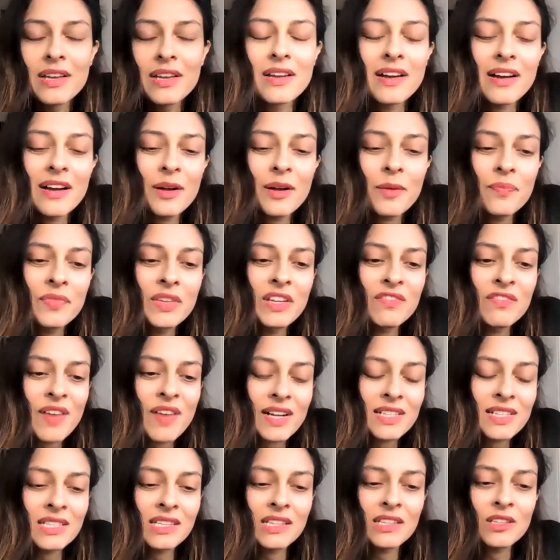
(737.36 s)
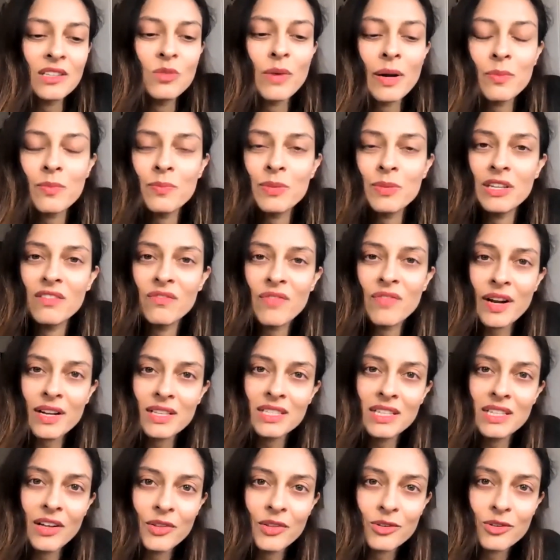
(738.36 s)
infected and you might be
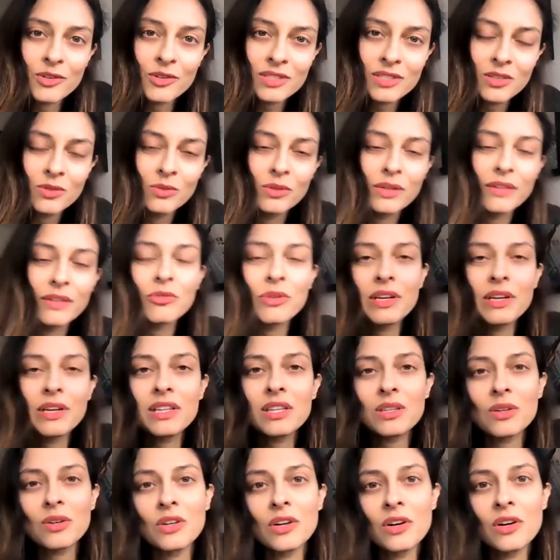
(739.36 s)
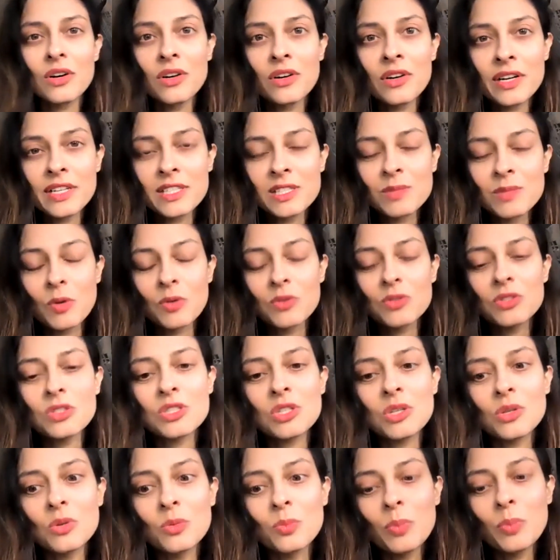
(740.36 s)
infecting others that you live with or are exposed
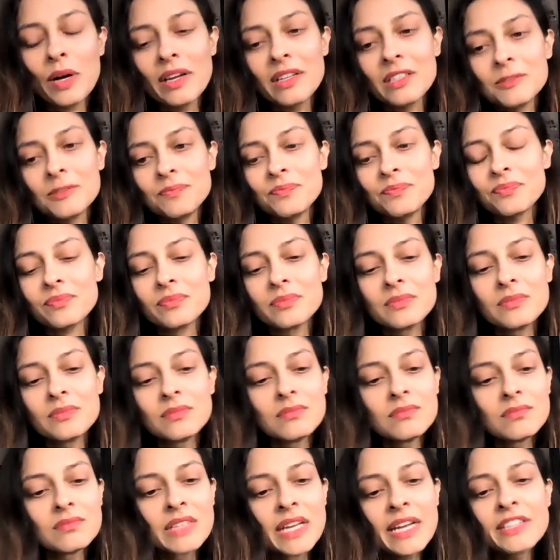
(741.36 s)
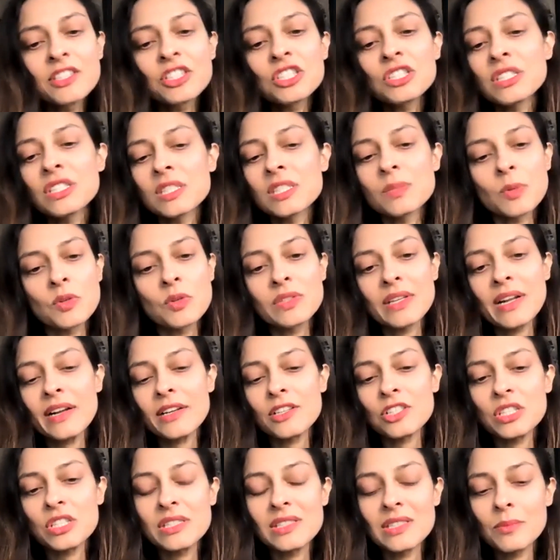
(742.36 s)
to. But it just exposed that
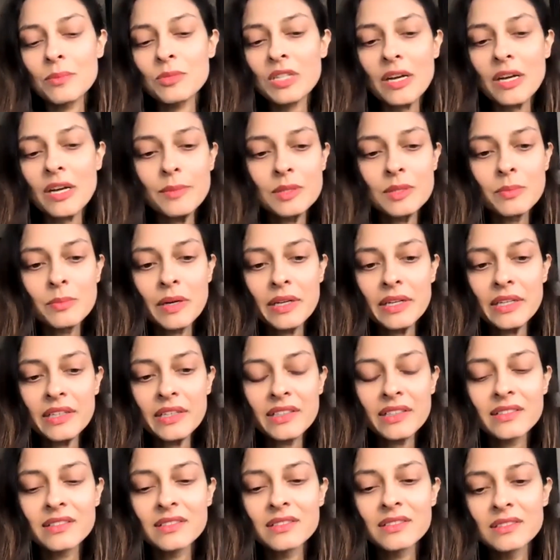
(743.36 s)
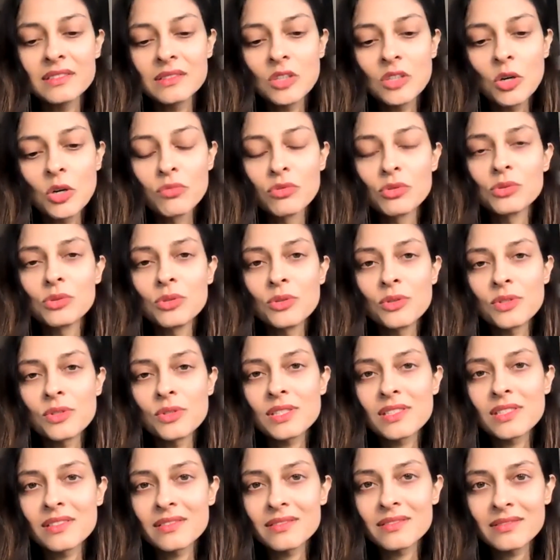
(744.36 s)
actually sometimes money
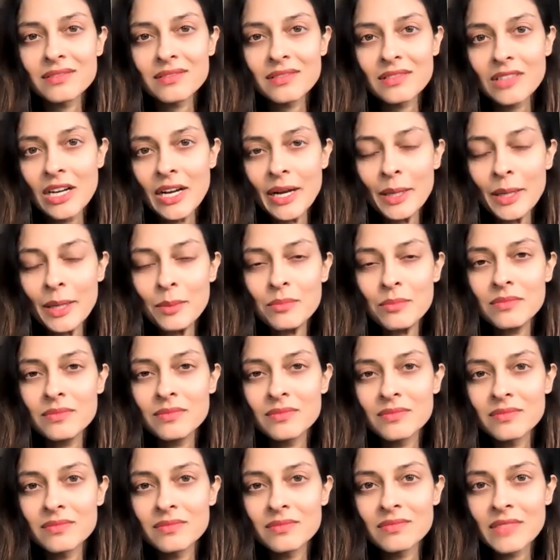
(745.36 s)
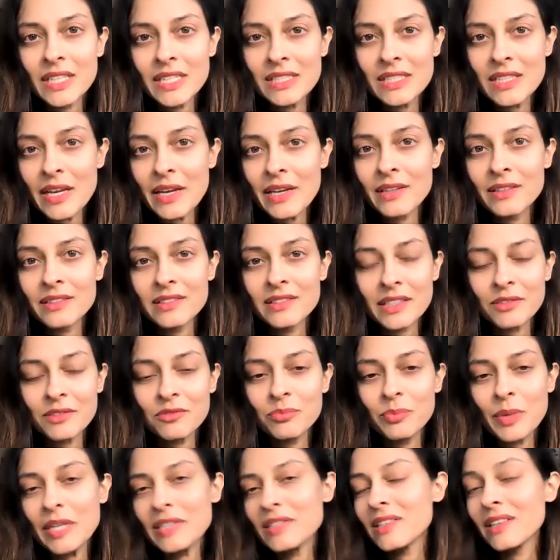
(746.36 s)
overrules, let's say, kind of
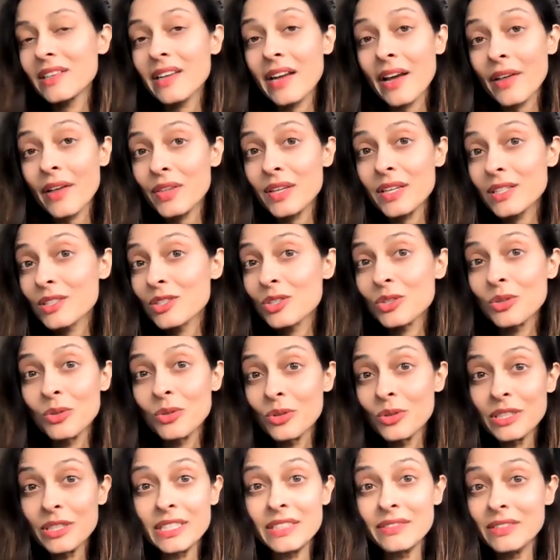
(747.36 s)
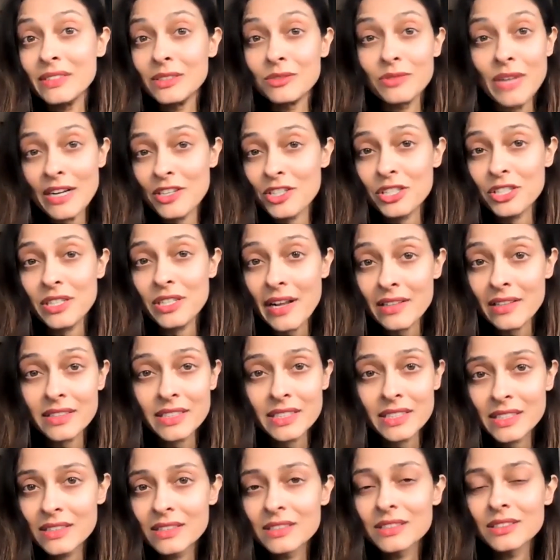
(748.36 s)
basic ethics or even
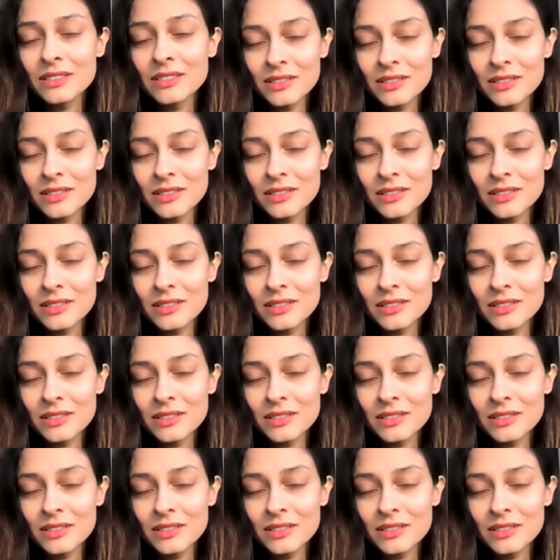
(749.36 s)
rationality.